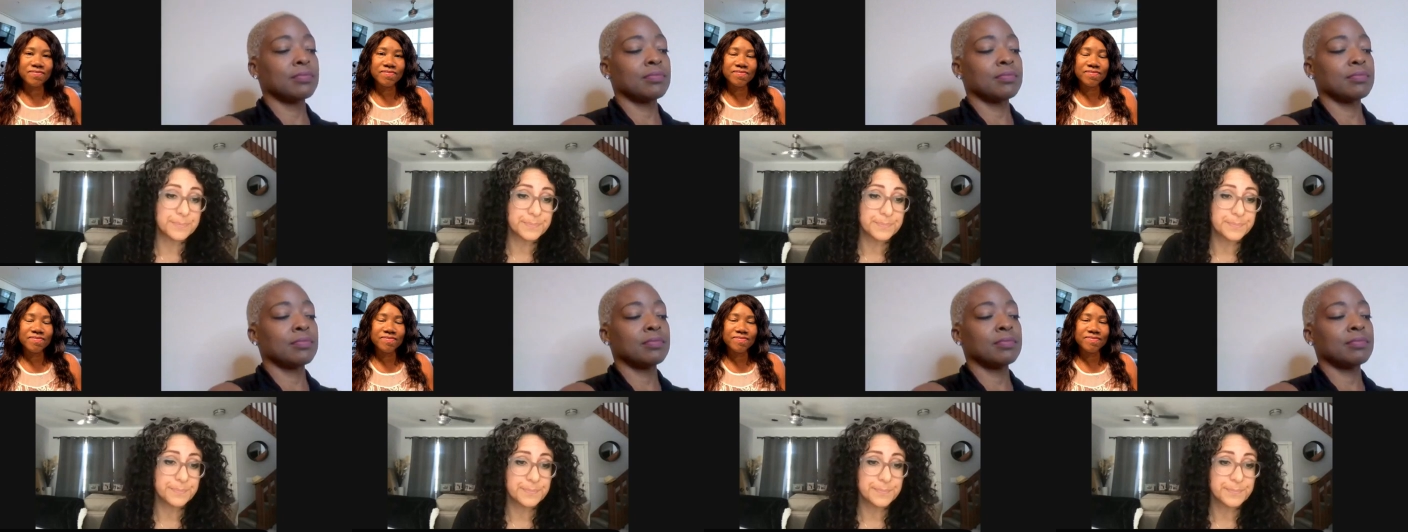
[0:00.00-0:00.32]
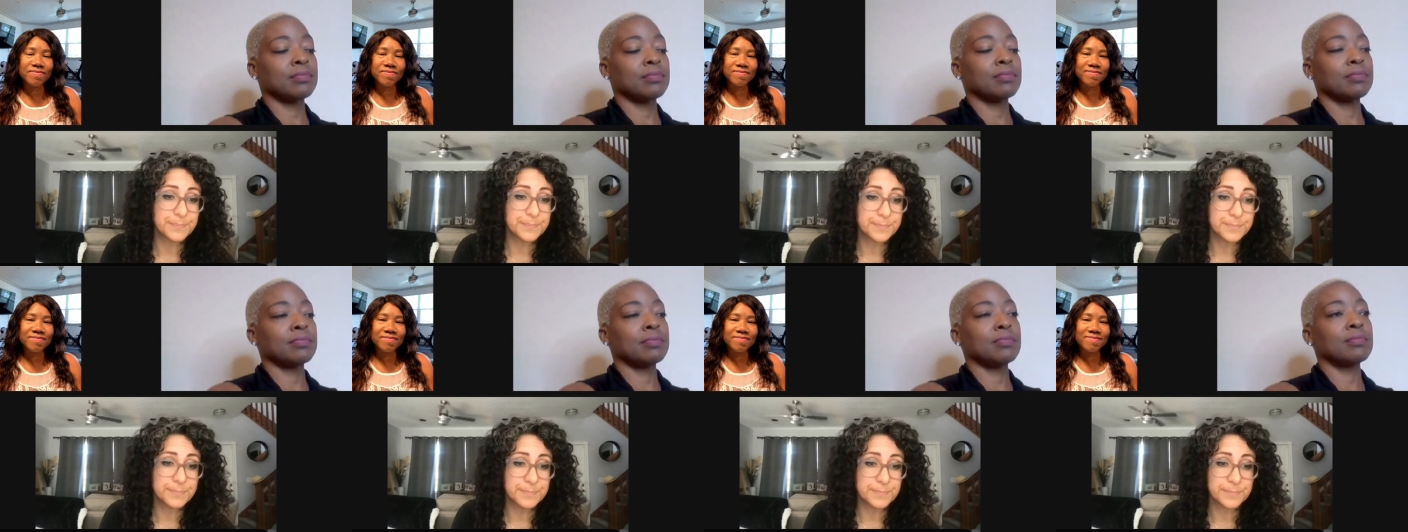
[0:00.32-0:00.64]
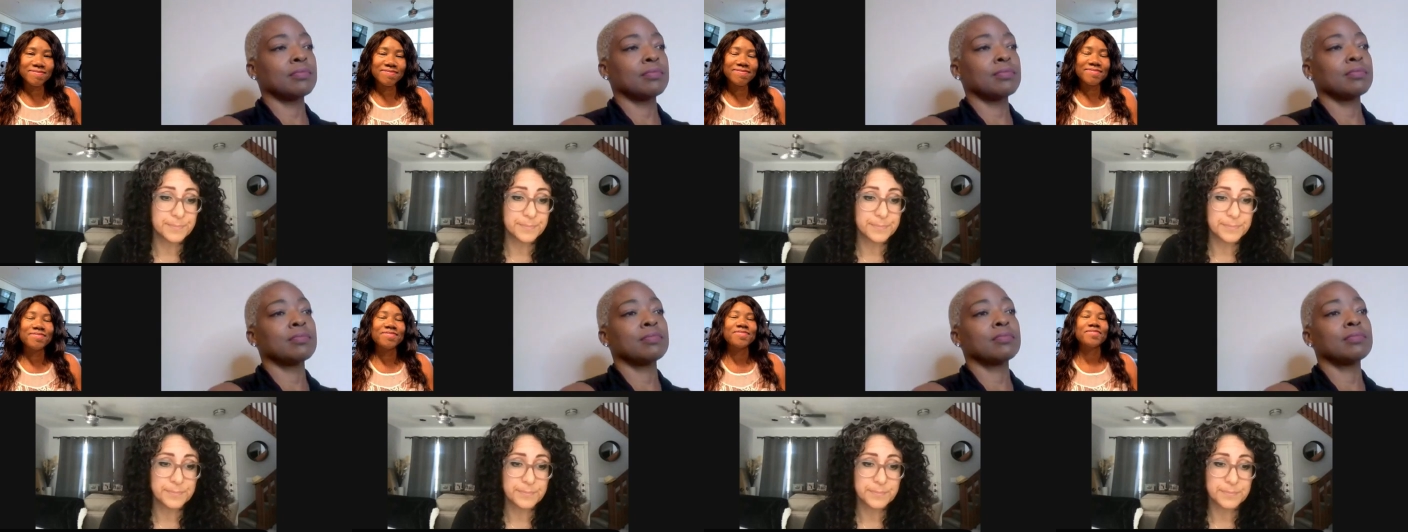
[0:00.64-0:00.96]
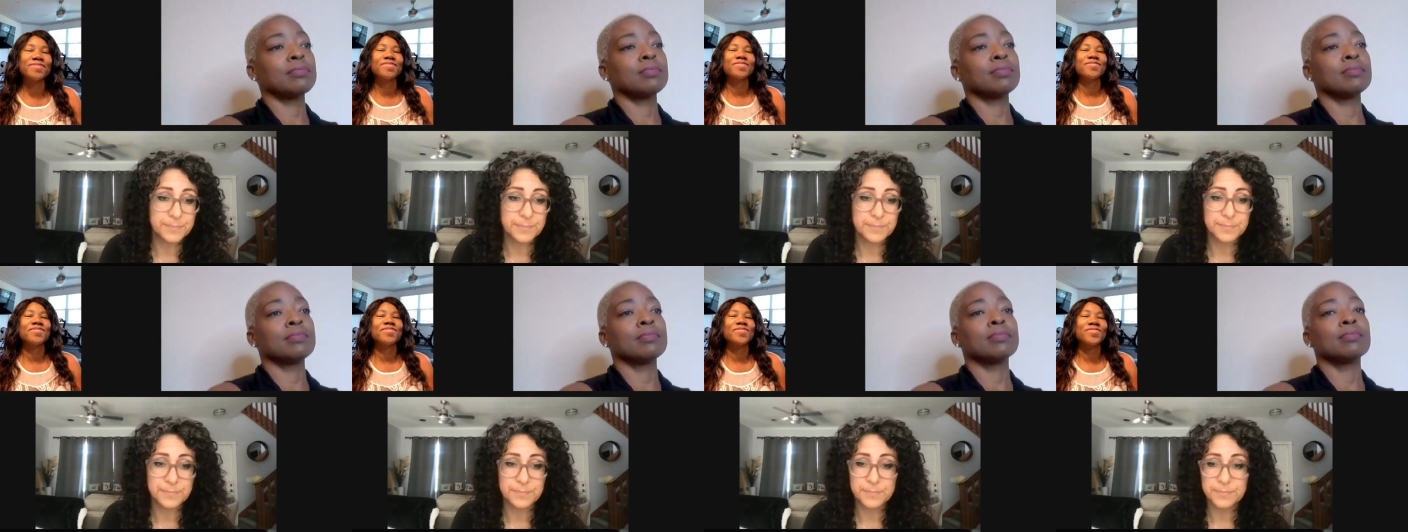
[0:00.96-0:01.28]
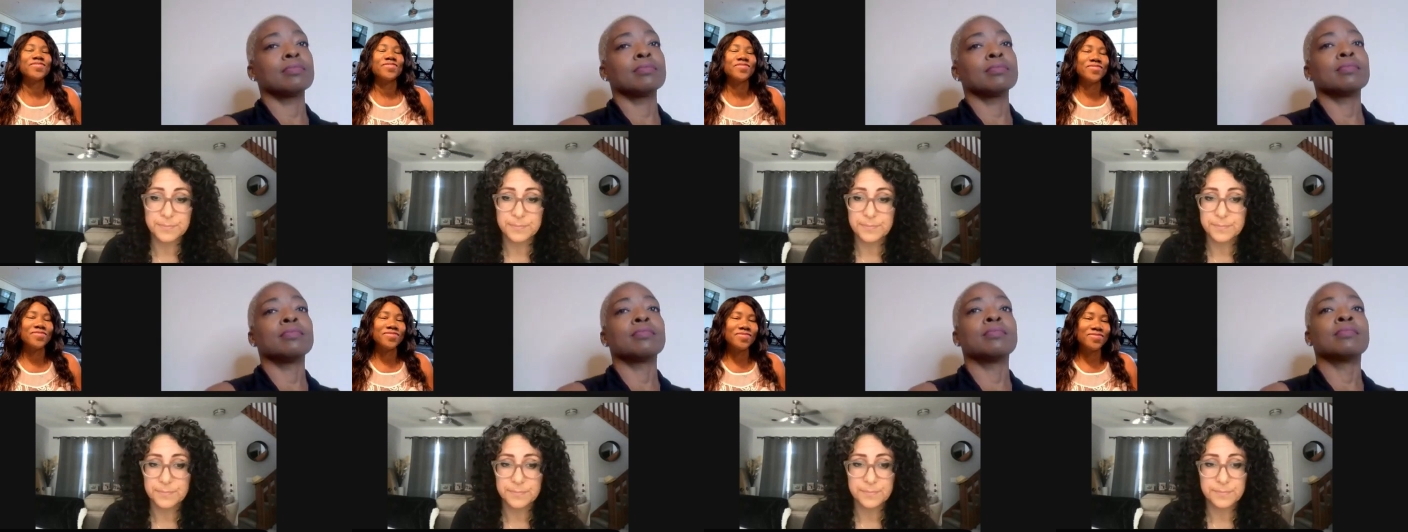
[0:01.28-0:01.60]

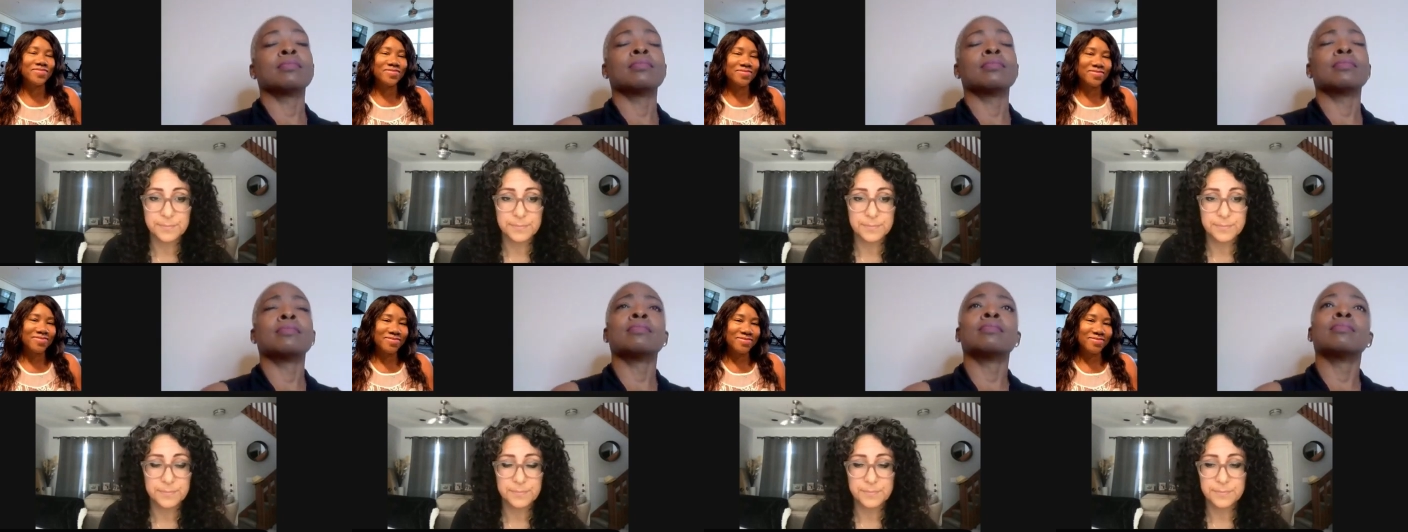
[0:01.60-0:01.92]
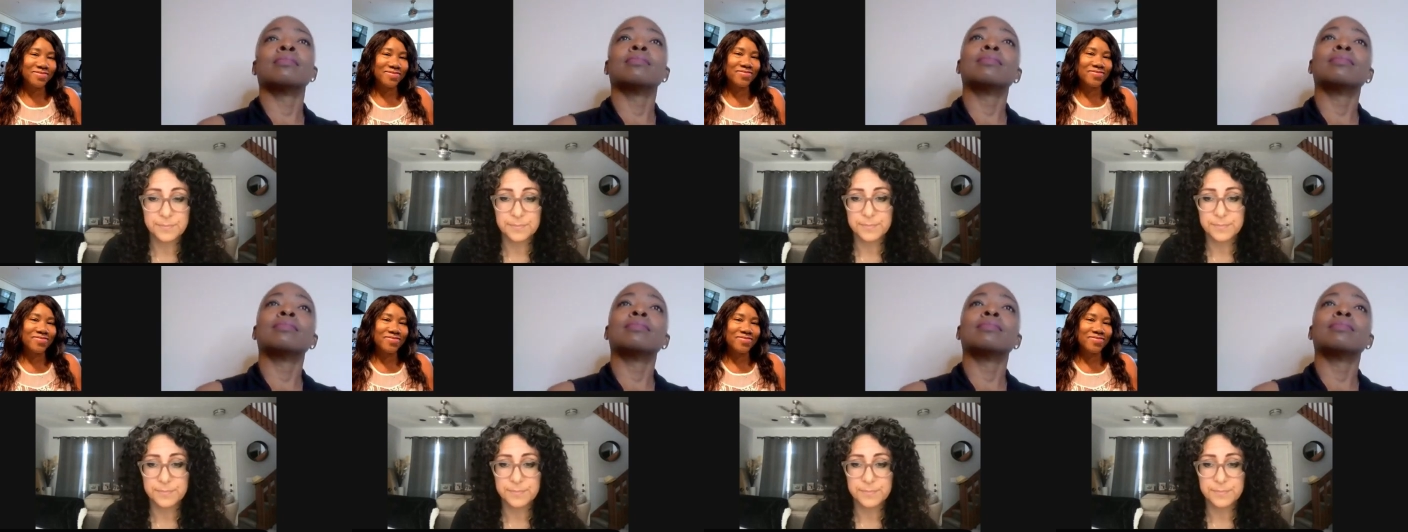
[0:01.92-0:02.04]
Nothing is said.